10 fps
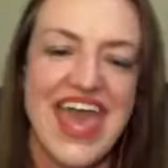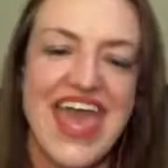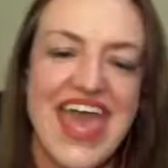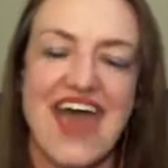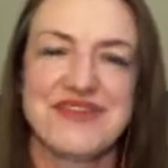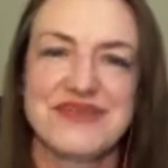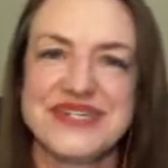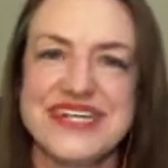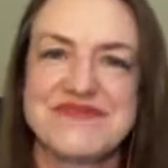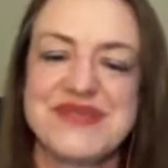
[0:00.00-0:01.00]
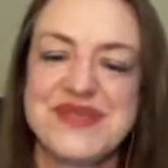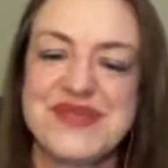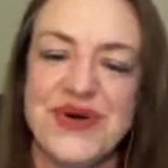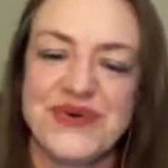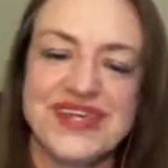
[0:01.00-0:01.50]
Everyone has been
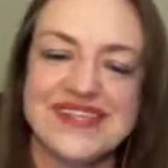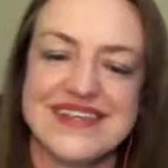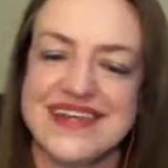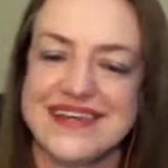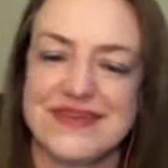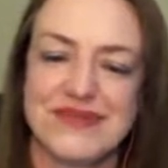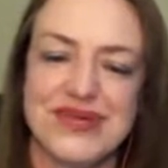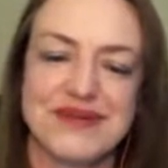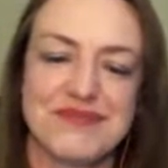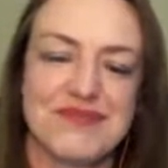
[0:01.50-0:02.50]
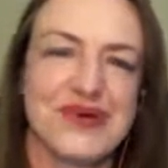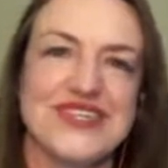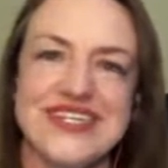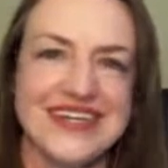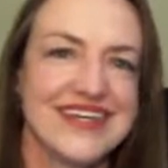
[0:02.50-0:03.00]
so excited. We posted
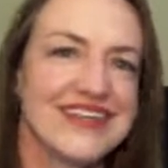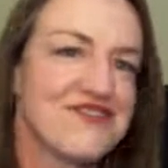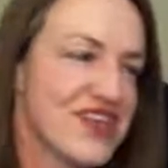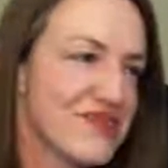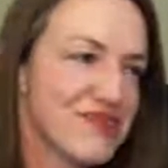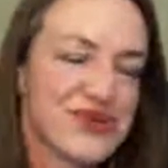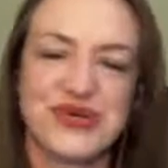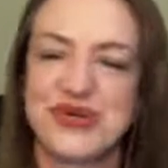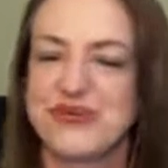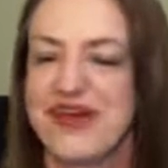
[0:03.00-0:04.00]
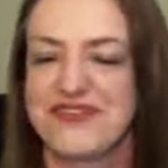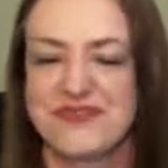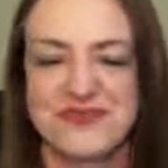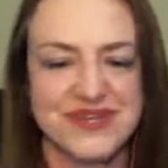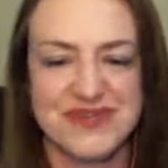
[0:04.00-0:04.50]
it in the Facebook group.
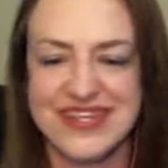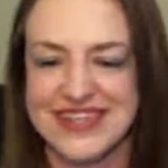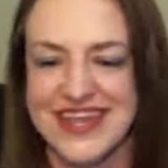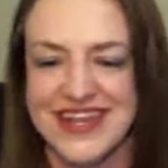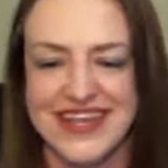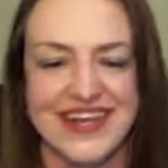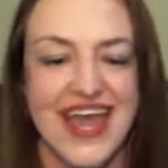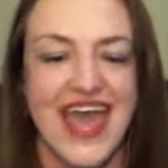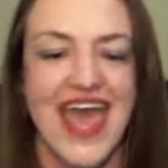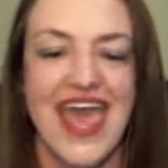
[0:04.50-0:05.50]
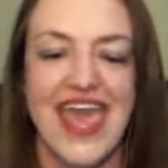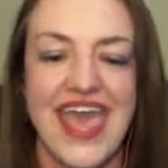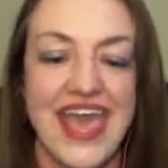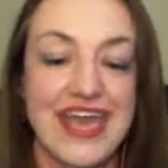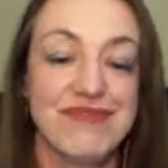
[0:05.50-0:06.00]
Everybody's been excited.
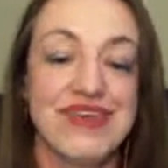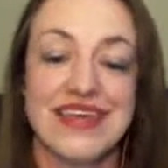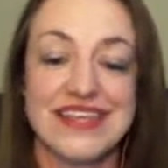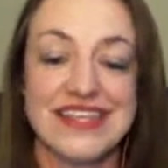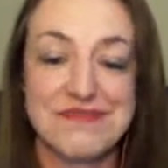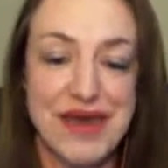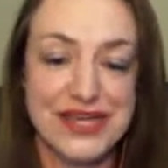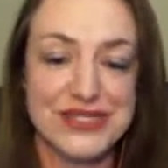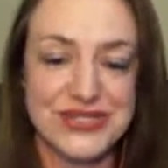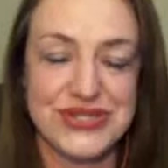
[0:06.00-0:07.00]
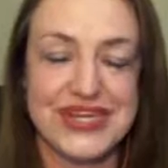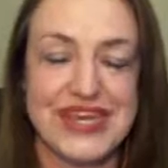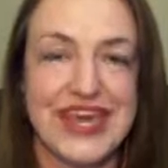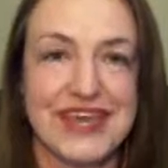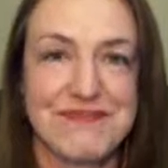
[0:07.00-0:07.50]
Amy especially,
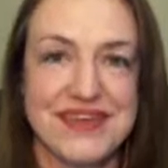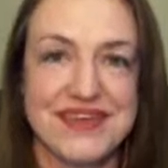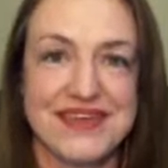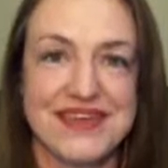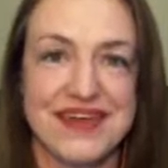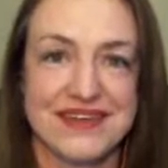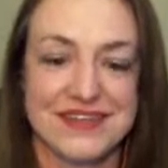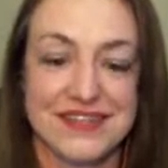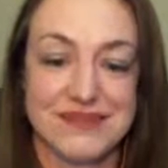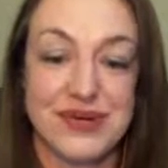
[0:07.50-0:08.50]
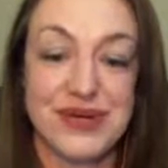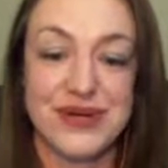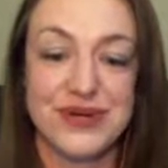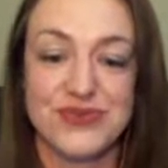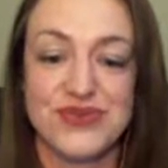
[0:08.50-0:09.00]
Amy Springer
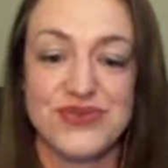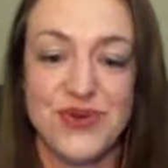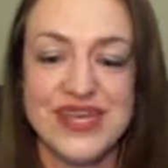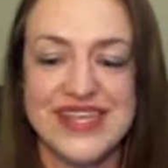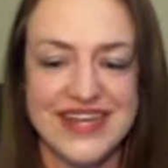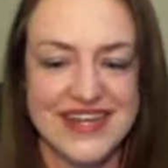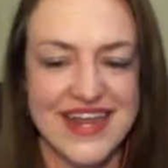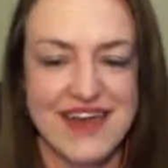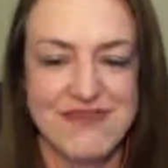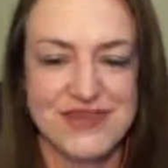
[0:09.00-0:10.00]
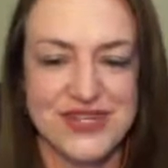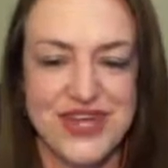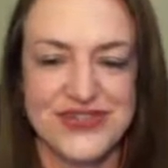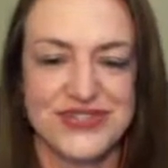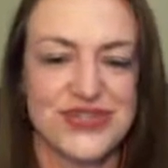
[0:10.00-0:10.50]
was so excited to have BeeJay on
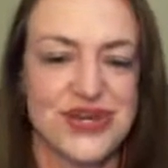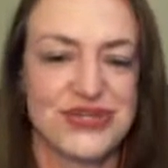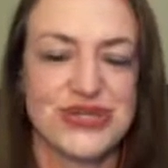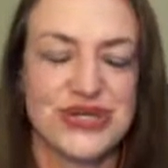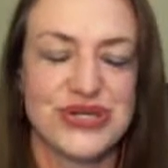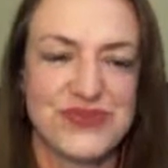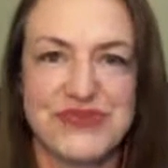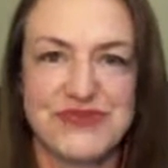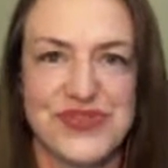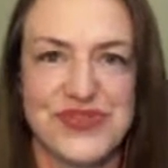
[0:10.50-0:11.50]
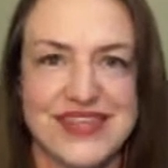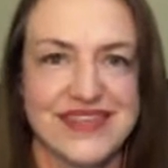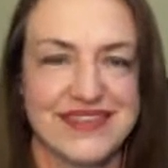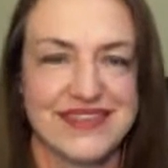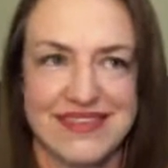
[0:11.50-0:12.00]
the show. She couldn't wait for
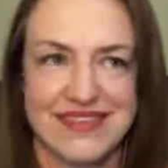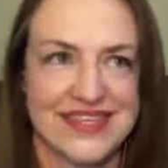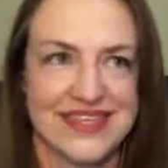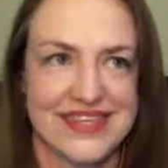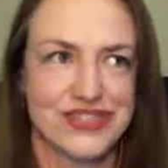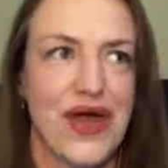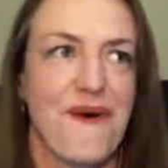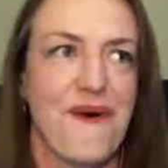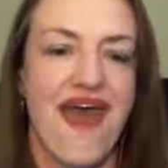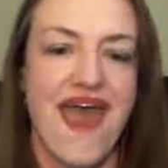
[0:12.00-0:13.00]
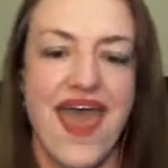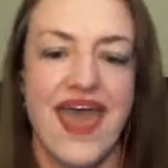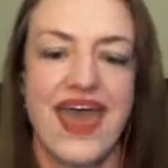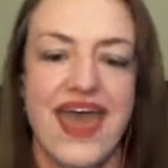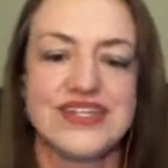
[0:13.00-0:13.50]
this show.
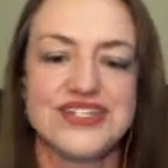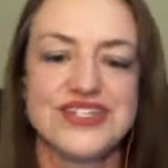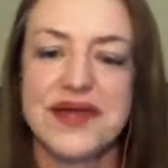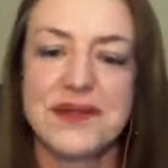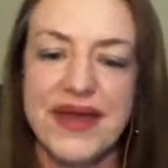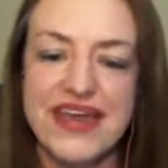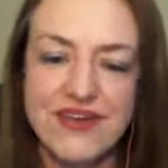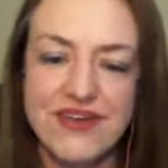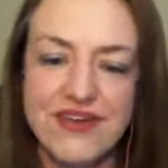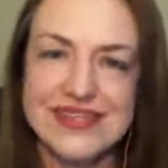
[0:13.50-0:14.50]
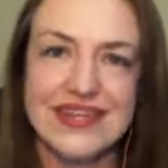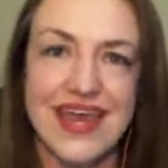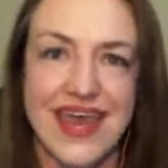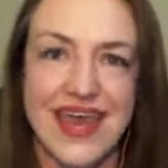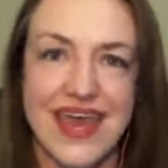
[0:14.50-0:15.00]
And she got a migraine
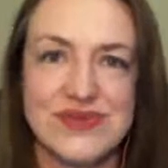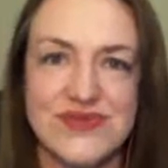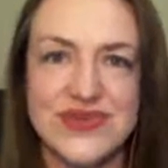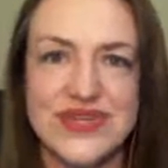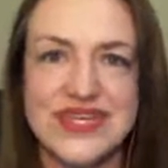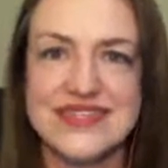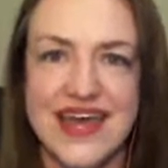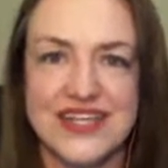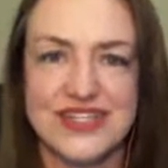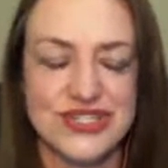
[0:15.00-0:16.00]
today, so it's really sad.